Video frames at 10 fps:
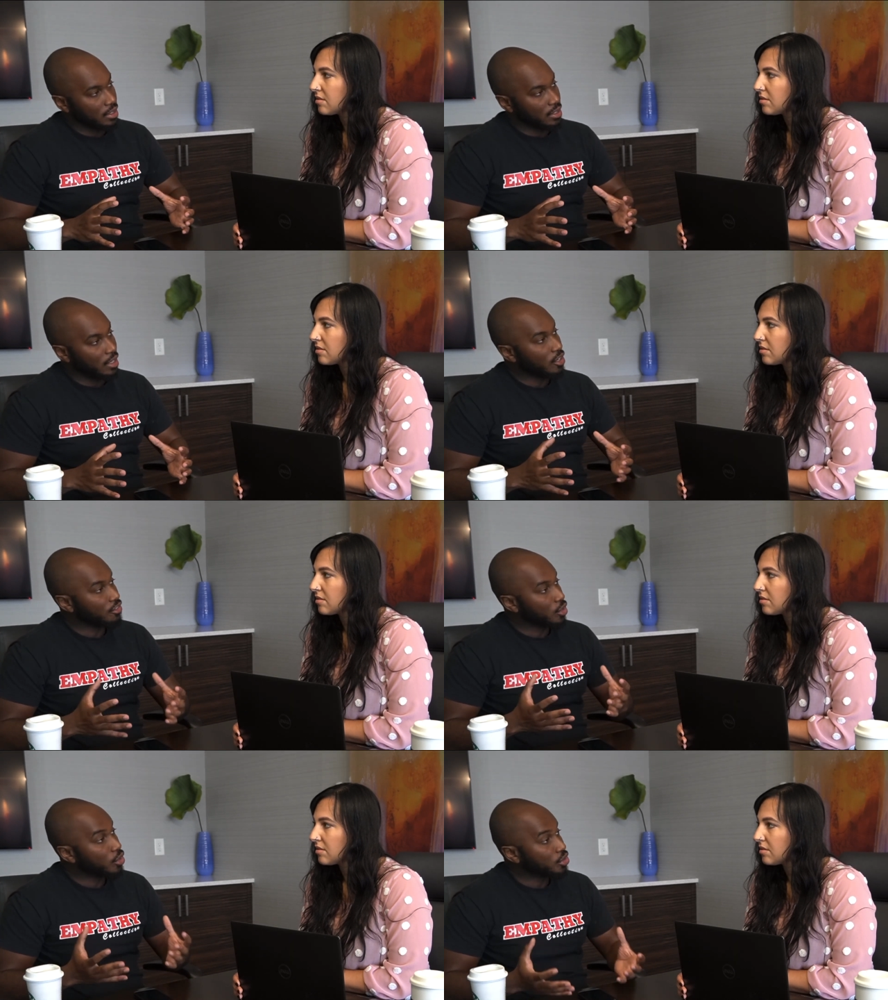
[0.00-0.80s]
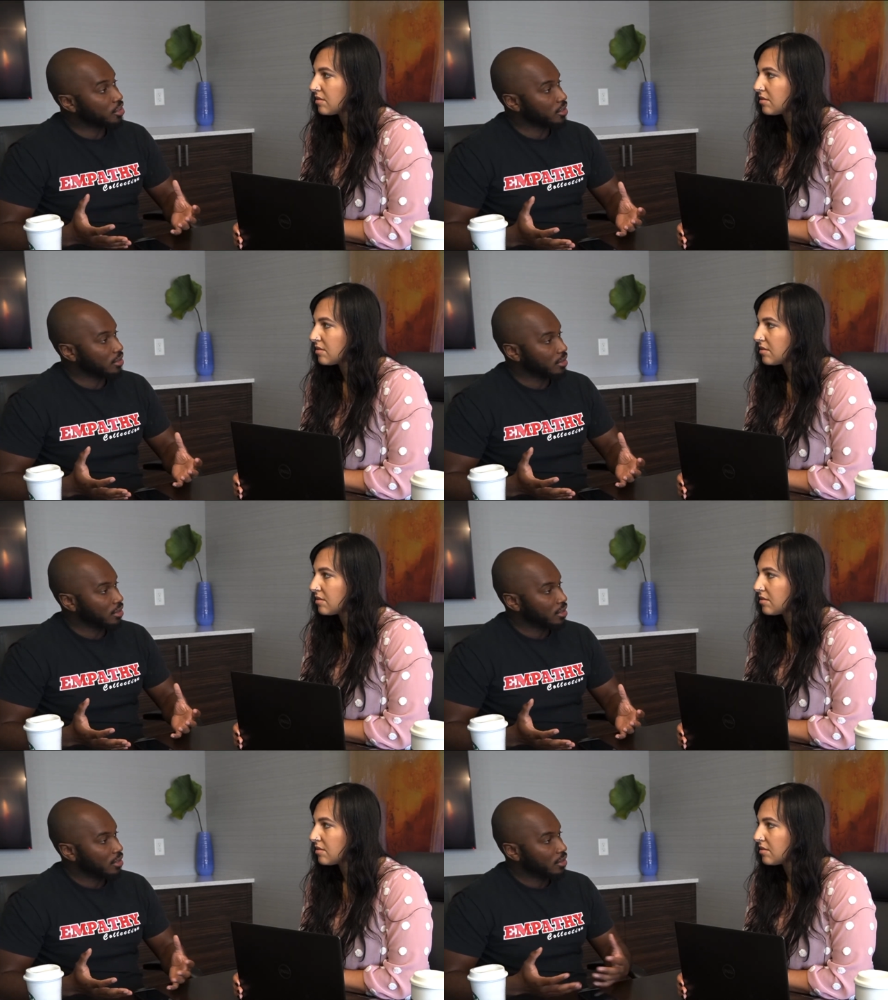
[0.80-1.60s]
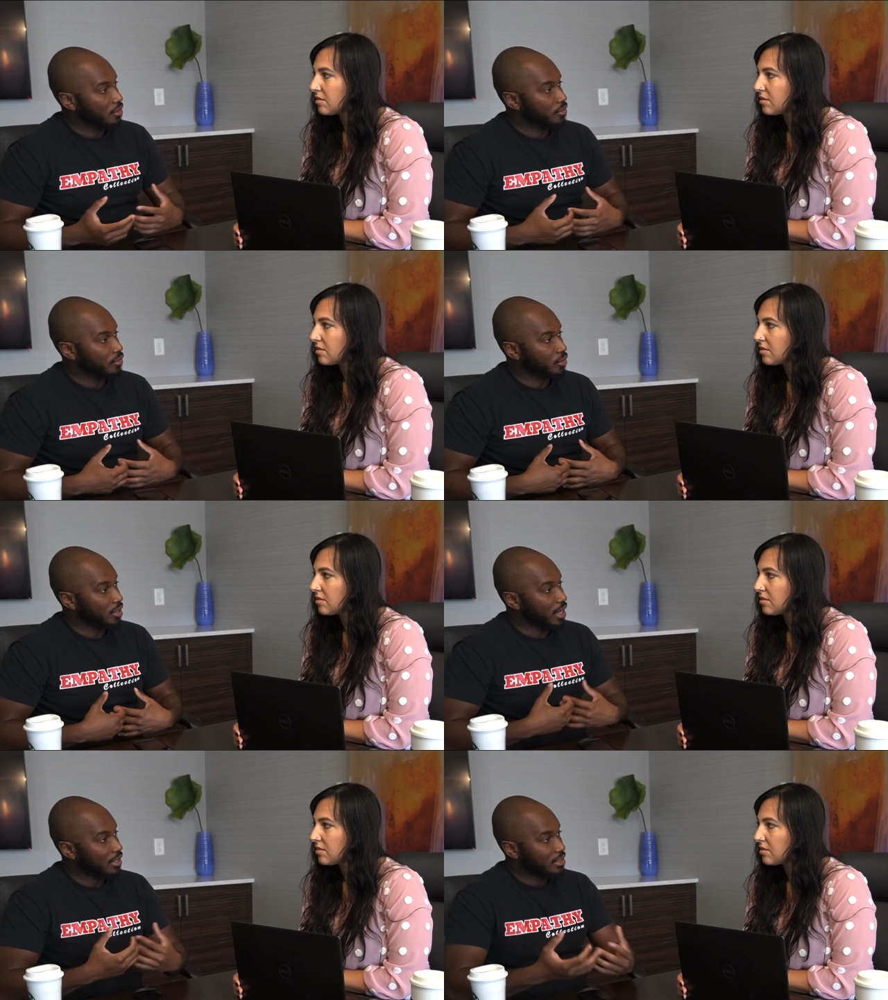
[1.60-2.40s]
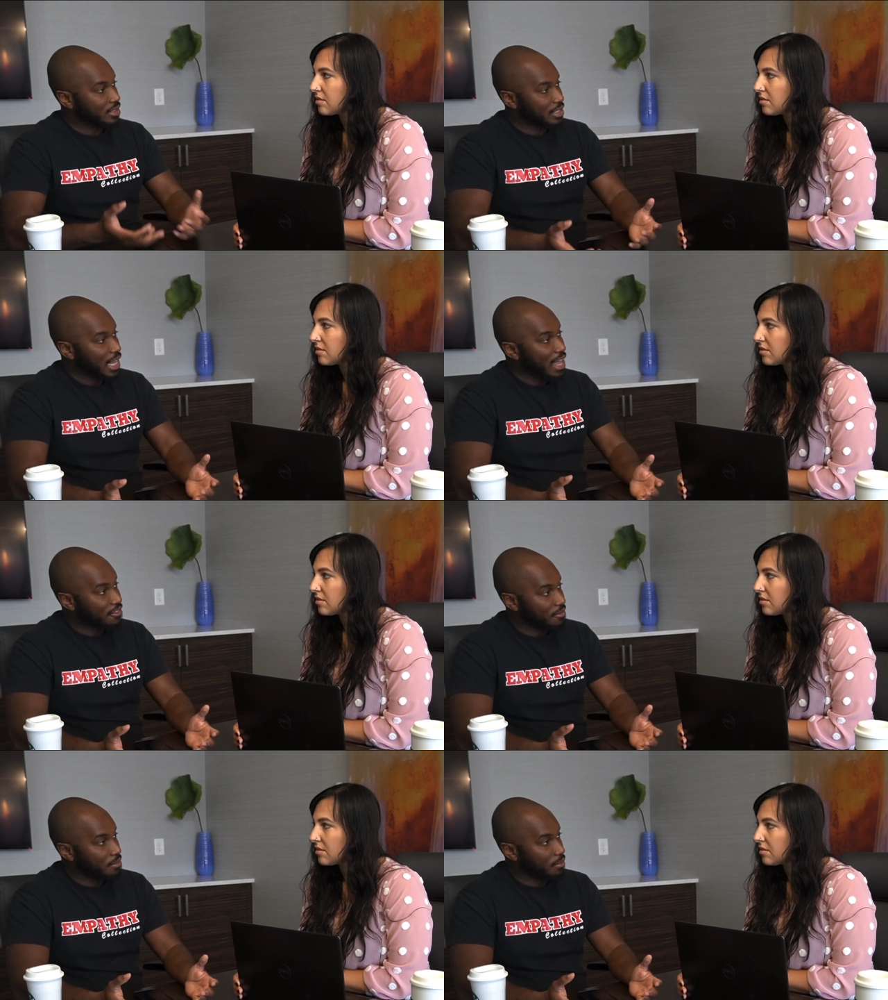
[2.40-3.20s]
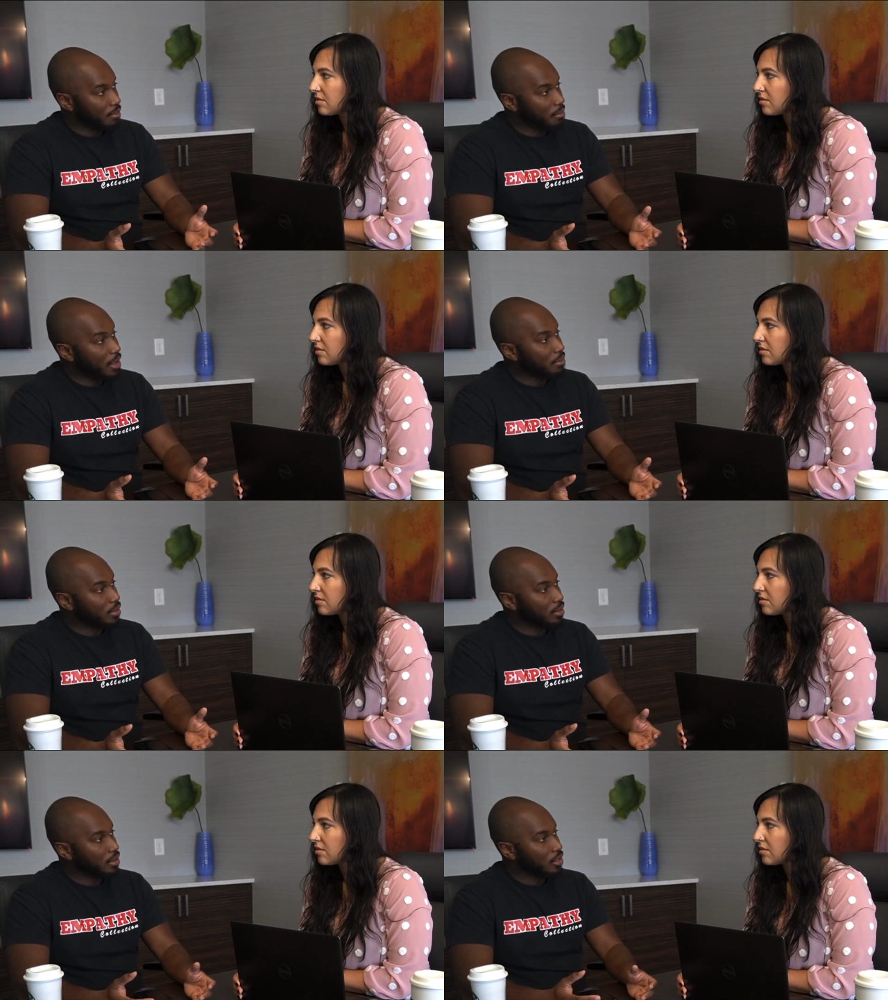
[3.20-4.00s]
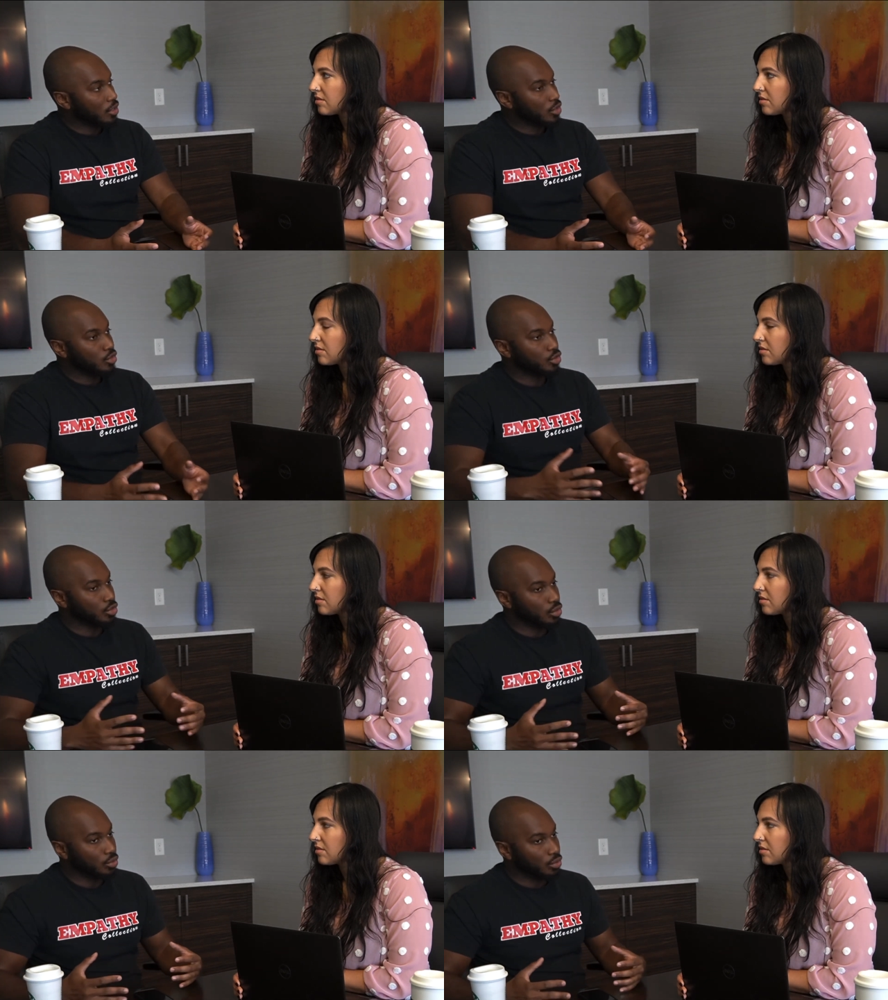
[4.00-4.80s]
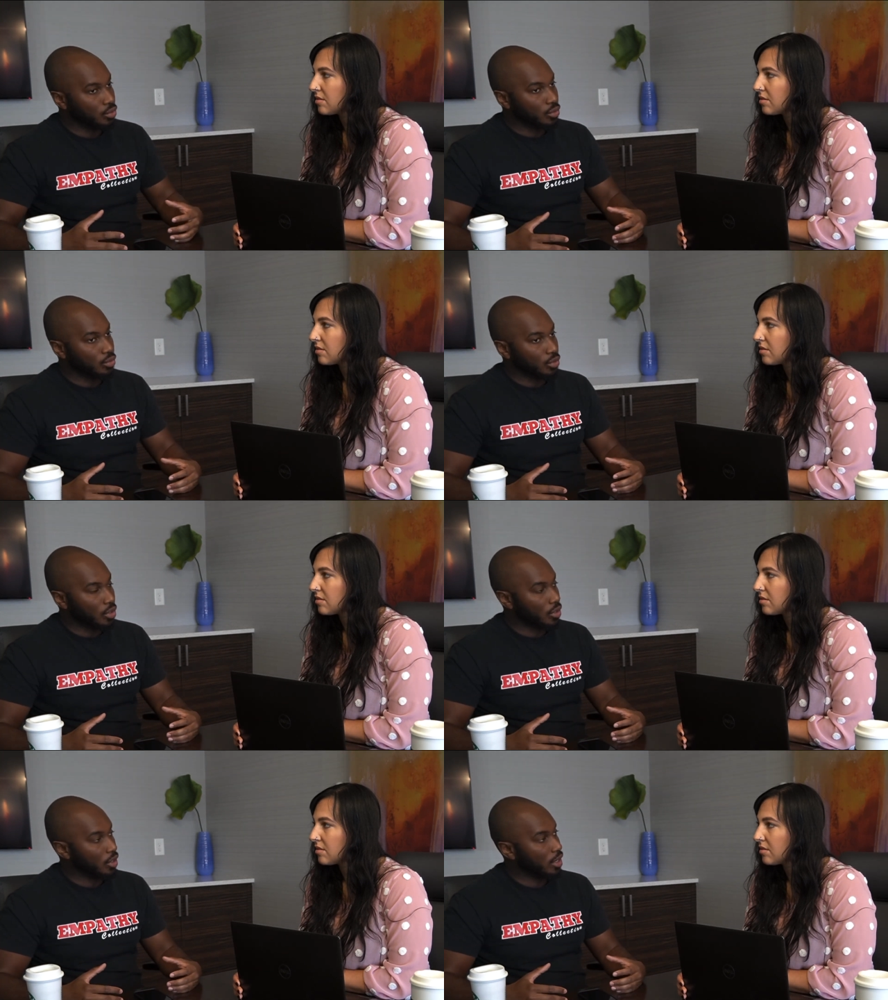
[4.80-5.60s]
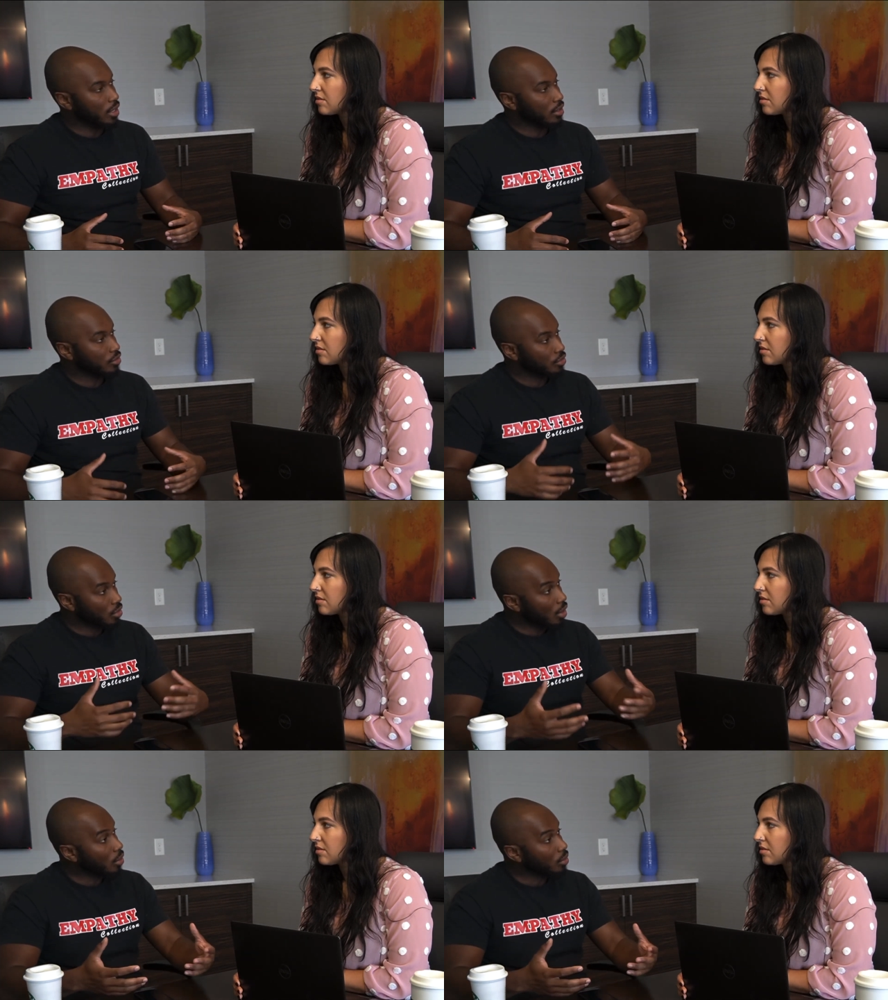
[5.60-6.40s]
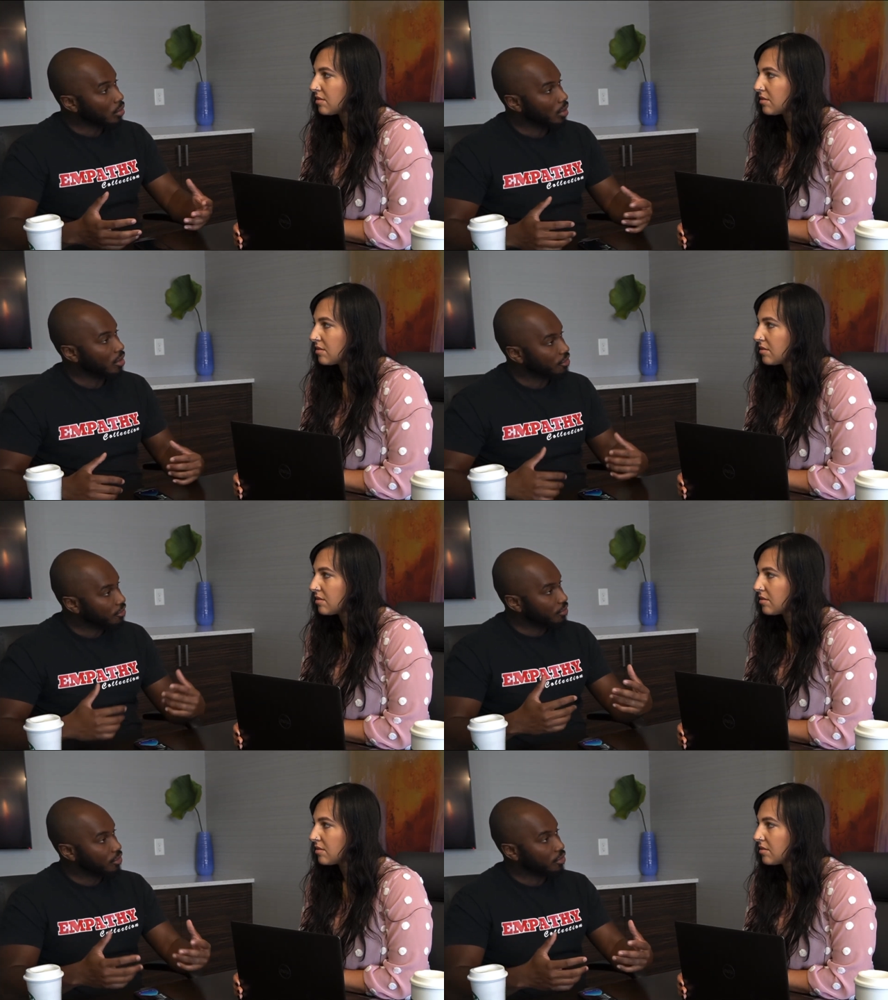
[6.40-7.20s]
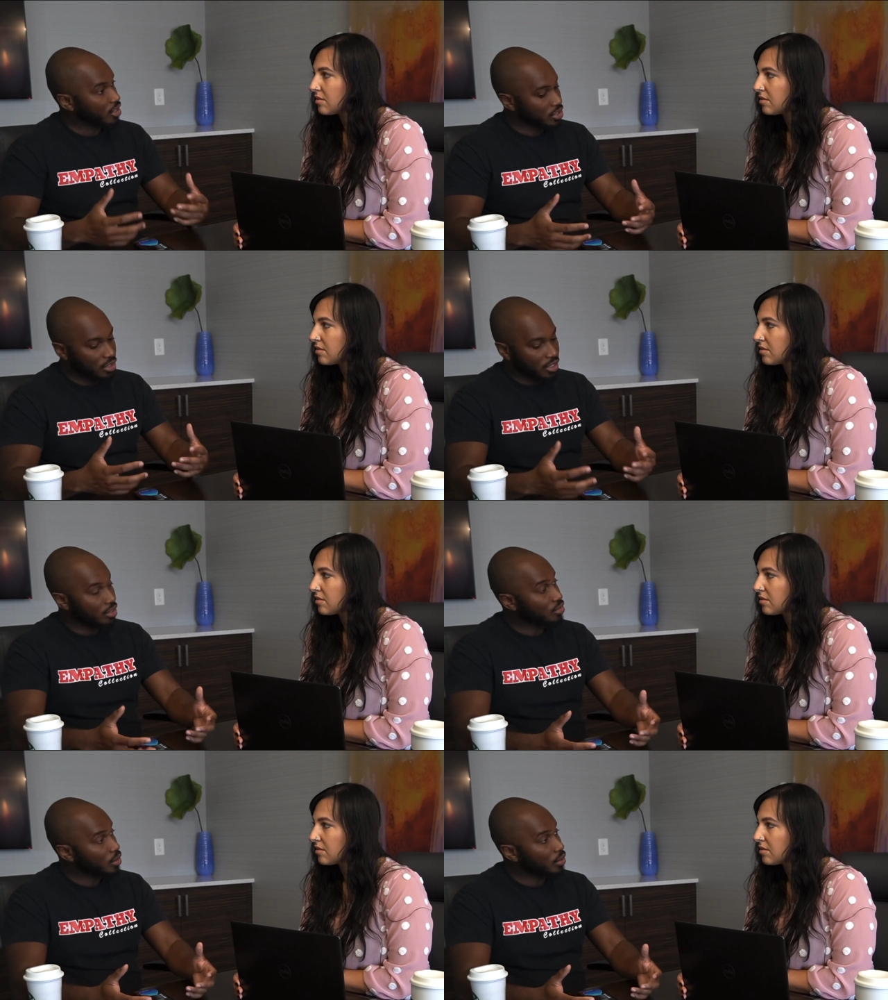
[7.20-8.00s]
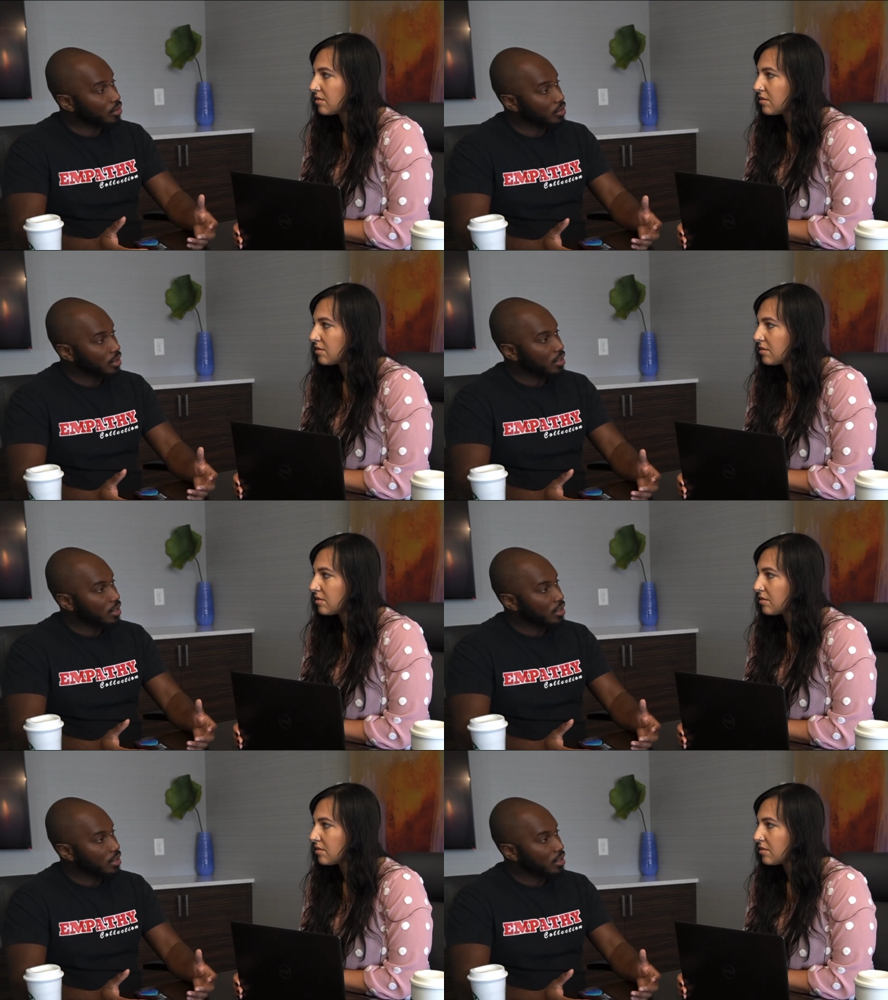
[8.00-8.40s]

Speaker 1: enough cushion for that staff member to uh, grow or f- foster their growth